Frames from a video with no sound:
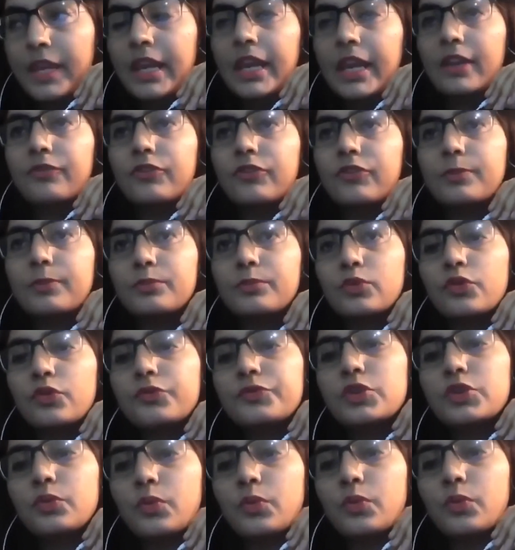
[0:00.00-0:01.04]
If we move
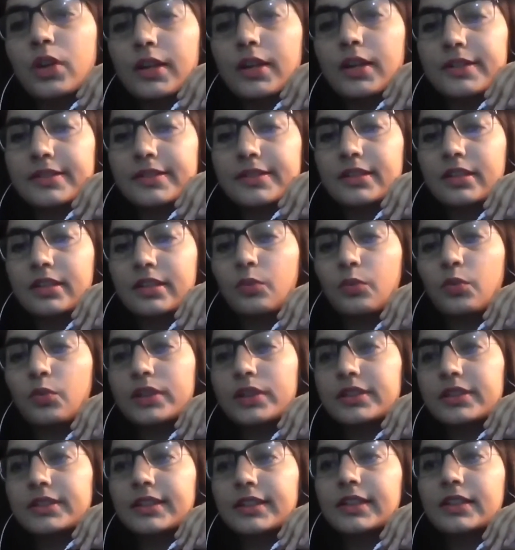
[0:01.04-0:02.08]
towards what
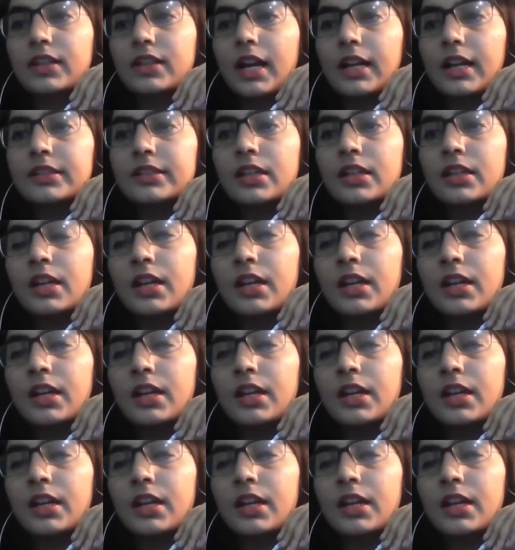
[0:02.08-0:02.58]
are the current